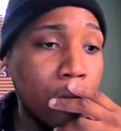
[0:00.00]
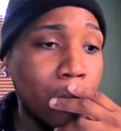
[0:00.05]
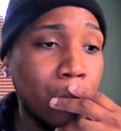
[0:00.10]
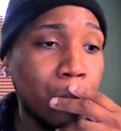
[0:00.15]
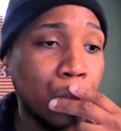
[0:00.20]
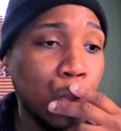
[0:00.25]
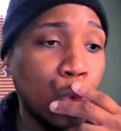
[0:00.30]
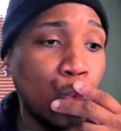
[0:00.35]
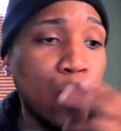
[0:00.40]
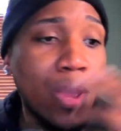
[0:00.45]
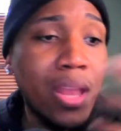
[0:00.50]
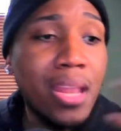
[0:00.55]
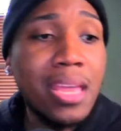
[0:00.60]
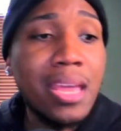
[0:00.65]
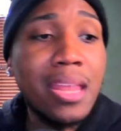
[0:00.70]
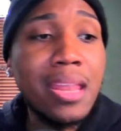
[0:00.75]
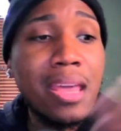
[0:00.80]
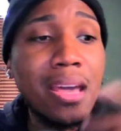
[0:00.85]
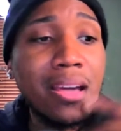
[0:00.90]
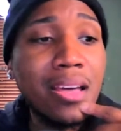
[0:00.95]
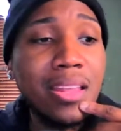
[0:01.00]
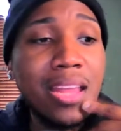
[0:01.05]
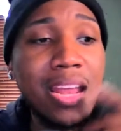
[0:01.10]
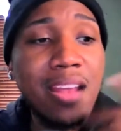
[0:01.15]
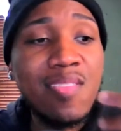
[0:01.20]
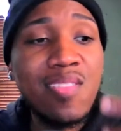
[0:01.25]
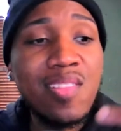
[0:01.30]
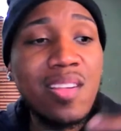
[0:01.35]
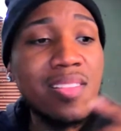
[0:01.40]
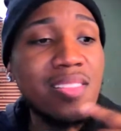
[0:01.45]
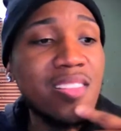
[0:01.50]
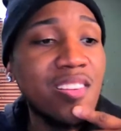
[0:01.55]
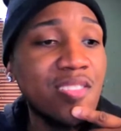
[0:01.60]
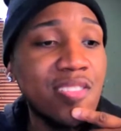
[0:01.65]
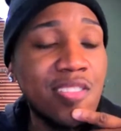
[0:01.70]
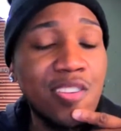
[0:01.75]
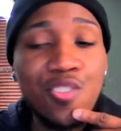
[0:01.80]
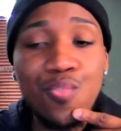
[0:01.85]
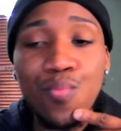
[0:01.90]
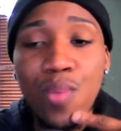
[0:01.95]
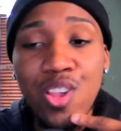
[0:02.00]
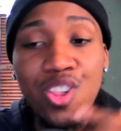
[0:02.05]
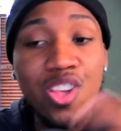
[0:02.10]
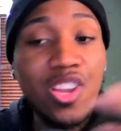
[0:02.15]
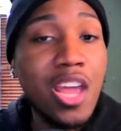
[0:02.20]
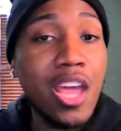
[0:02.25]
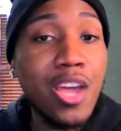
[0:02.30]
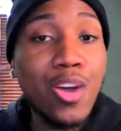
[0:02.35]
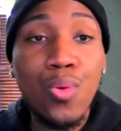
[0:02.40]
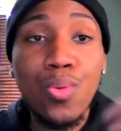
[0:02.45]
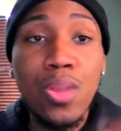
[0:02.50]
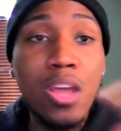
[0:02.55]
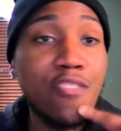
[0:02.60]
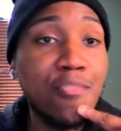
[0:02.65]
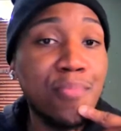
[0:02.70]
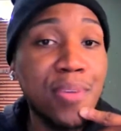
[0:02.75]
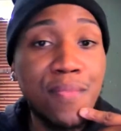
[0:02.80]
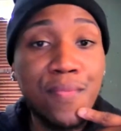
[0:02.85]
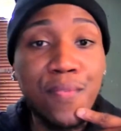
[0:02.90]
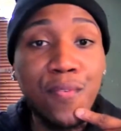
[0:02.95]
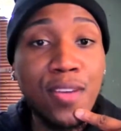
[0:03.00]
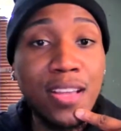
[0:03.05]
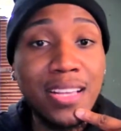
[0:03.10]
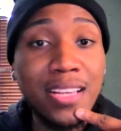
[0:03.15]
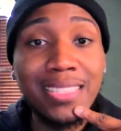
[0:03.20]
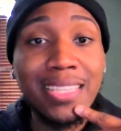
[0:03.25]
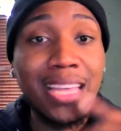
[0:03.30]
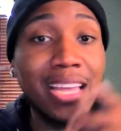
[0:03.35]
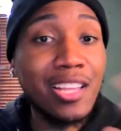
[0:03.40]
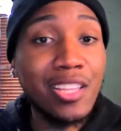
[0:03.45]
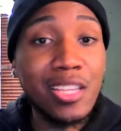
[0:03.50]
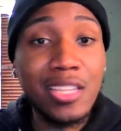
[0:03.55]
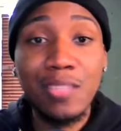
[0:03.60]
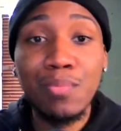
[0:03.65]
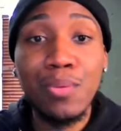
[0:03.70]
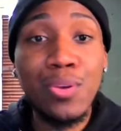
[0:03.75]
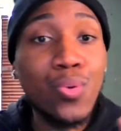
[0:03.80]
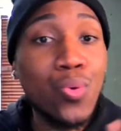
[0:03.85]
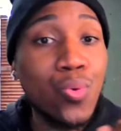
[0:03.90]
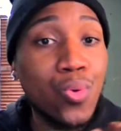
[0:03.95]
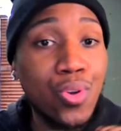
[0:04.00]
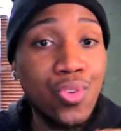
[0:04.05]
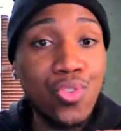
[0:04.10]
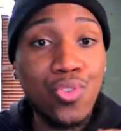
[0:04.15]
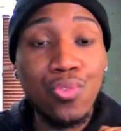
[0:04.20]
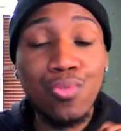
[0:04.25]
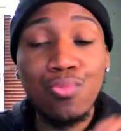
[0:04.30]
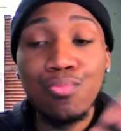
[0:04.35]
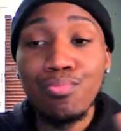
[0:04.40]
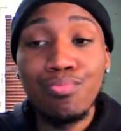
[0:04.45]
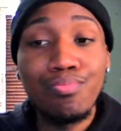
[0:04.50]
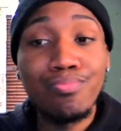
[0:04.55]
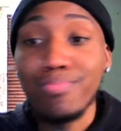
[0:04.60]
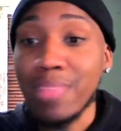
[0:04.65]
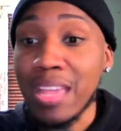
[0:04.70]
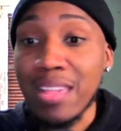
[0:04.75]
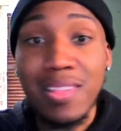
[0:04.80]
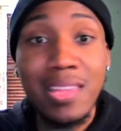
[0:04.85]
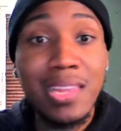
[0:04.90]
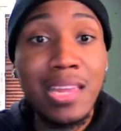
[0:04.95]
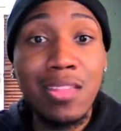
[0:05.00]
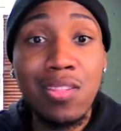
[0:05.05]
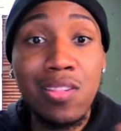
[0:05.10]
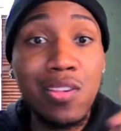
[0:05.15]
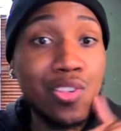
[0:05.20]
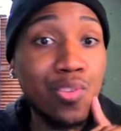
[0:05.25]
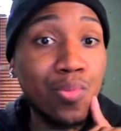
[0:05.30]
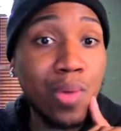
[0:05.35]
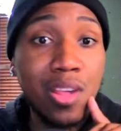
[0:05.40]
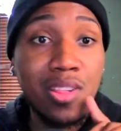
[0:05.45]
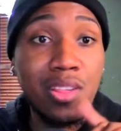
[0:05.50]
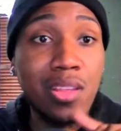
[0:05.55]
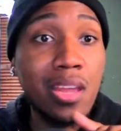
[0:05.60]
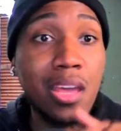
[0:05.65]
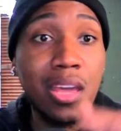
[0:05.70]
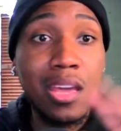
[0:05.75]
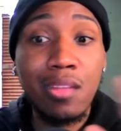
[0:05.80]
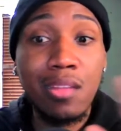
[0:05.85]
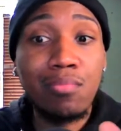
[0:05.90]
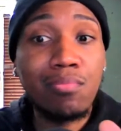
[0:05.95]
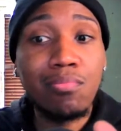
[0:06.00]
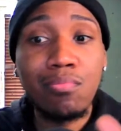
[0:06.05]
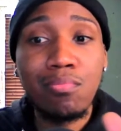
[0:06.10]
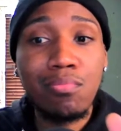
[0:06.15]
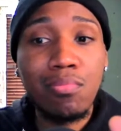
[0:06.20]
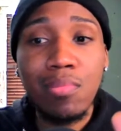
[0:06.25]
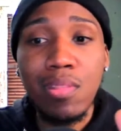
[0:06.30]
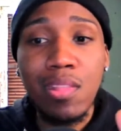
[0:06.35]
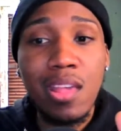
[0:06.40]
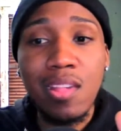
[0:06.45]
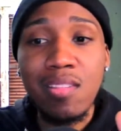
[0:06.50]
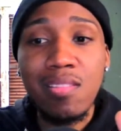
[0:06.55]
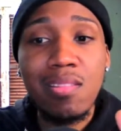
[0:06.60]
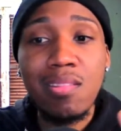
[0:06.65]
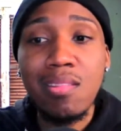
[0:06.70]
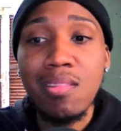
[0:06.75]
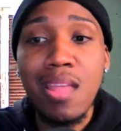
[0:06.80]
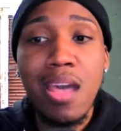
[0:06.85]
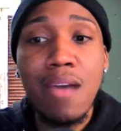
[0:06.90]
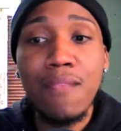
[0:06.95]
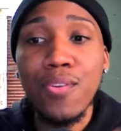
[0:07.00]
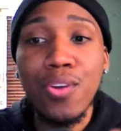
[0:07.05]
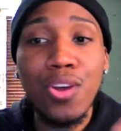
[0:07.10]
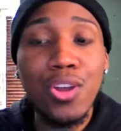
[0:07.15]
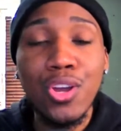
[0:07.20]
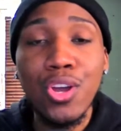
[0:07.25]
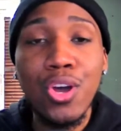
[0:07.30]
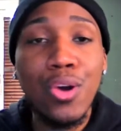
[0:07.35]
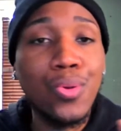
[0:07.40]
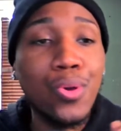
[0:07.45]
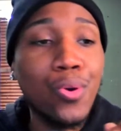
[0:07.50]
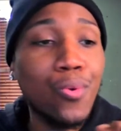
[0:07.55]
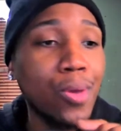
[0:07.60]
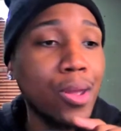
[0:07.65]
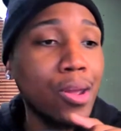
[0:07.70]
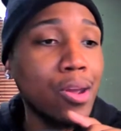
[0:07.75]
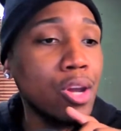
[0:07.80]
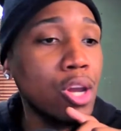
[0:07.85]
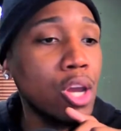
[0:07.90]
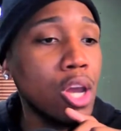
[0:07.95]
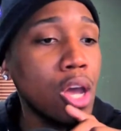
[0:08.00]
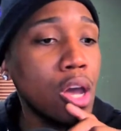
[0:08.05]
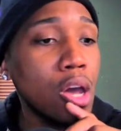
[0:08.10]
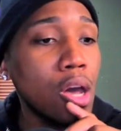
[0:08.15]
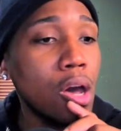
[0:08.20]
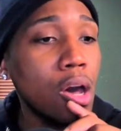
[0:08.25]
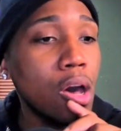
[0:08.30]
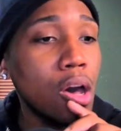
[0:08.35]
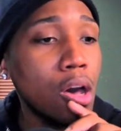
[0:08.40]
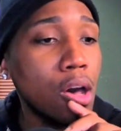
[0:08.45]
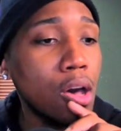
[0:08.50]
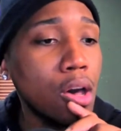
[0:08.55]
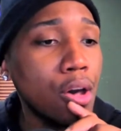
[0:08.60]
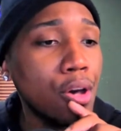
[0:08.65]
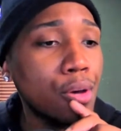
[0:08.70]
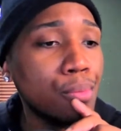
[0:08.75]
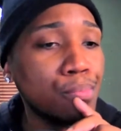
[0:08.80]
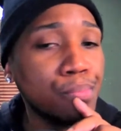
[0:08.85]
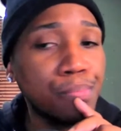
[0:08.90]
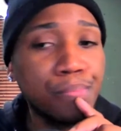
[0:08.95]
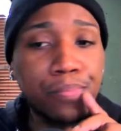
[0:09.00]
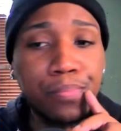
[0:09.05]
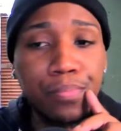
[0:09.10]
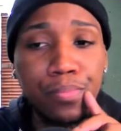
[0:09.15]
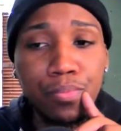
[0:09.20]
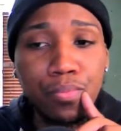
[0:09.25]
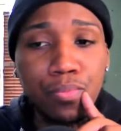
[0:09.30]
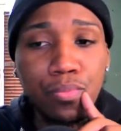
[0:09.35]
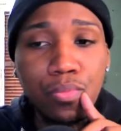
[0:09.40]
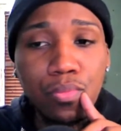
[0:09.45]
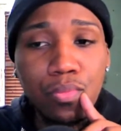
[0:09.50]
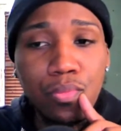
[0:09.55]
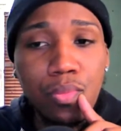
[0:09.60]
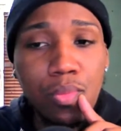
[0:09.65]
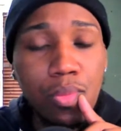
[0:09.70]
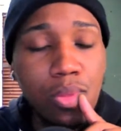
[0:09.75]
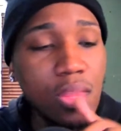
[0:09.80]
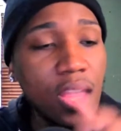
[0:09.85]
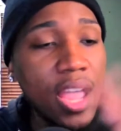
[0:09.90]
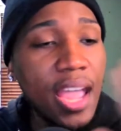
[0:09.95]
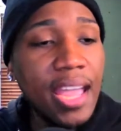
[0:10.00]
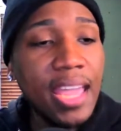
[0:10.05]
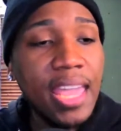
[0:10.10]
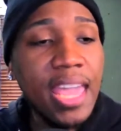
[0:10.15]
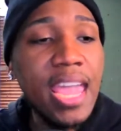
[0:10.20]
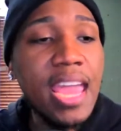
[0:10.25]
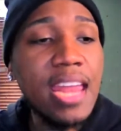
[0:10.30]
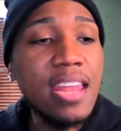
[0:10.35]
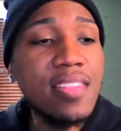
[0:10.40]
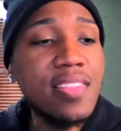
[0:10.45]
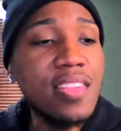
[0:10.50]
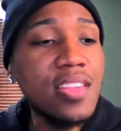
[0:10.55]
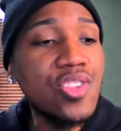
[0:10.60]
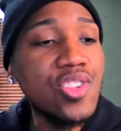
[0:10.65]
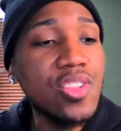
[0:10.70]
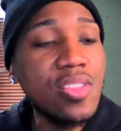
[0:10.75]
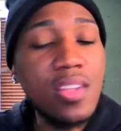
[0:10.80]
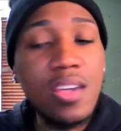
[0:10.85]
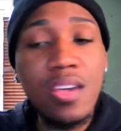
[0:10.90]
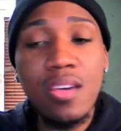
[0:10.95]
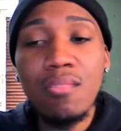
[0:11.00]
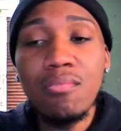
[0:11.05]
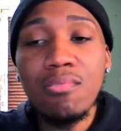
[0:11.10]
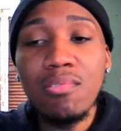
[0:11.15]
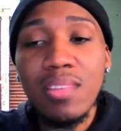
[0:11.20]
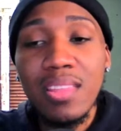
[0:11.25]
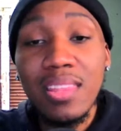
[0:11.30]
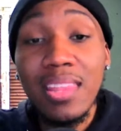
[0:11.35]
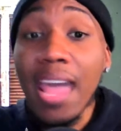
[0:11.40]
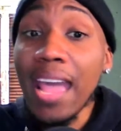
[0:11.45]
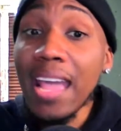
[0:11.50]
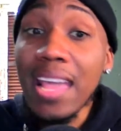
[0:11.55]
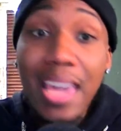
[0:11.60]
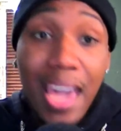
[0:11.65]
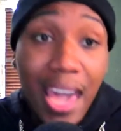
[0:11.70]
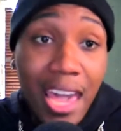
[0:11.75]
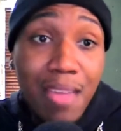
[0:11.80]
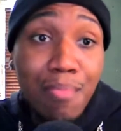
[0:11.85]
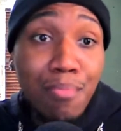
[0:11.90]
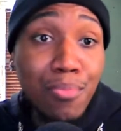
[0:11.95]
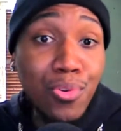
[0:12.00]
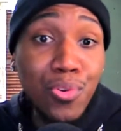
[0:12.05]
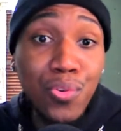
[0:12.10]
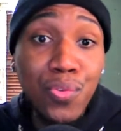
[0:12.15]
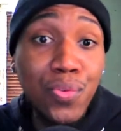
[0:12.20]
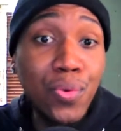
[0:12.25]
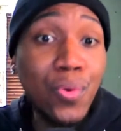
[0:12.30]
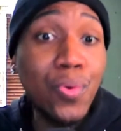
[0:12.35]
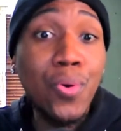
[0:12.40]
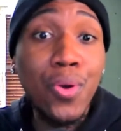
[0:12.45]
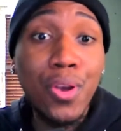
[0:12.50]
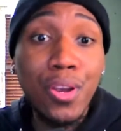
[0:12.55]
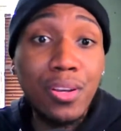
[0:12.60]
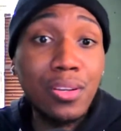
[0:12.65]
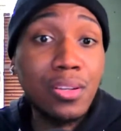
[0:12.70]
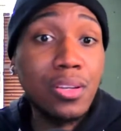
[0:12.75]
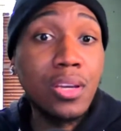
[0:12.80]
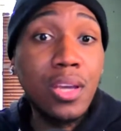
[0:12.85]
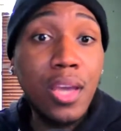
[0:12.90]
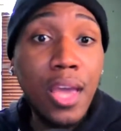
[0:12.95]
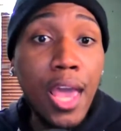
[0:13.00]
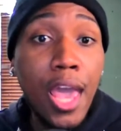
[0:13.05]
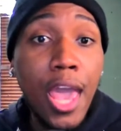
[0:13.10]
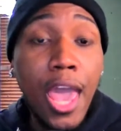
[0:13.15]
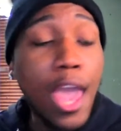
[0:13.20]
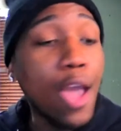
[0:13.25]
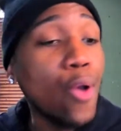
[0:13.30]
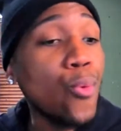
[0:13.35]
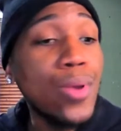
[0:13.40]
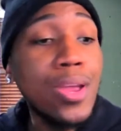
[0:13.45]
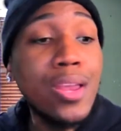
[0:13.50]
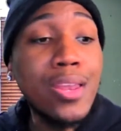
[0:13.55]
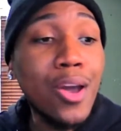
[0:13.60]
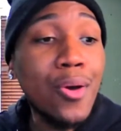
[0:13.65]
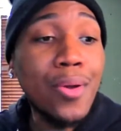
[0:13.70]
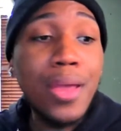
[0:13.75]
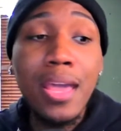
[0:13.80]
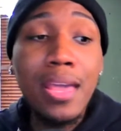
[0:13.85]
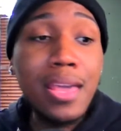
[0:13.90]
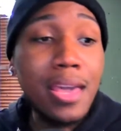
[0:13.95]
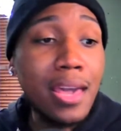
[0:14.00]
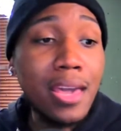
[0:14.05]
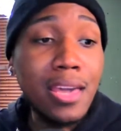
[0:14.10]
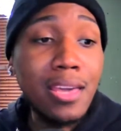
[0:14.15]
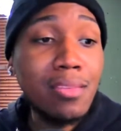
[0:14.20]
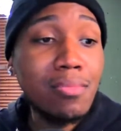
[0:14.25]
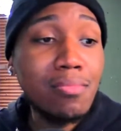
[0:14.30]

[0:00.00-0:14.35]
Wendy and Nneka, they discussed their situation. They ain't gonna never be friends. They could just be cordial. That's another situation that is never gonna go nowhere. Um, Candiace and Gizelle, they can't move forward. And we know they can't.